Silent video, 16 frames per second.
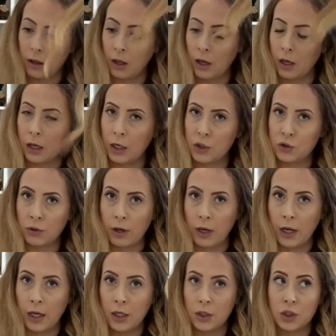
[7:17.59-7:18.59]
And I
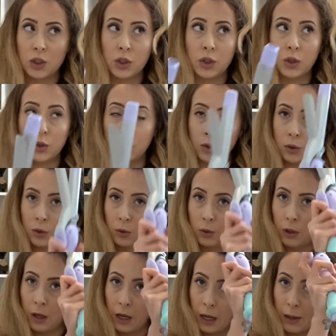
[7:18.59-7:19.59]
try to
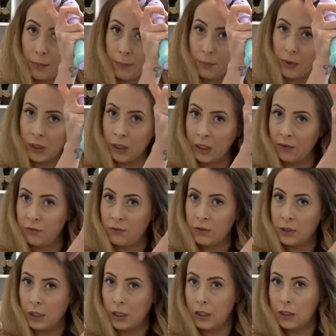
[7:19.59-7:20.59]

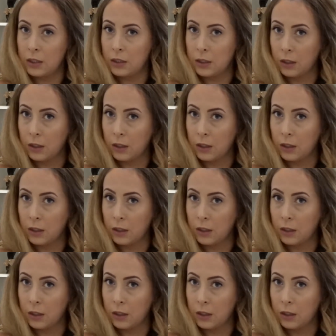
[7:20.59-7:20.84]
lift it.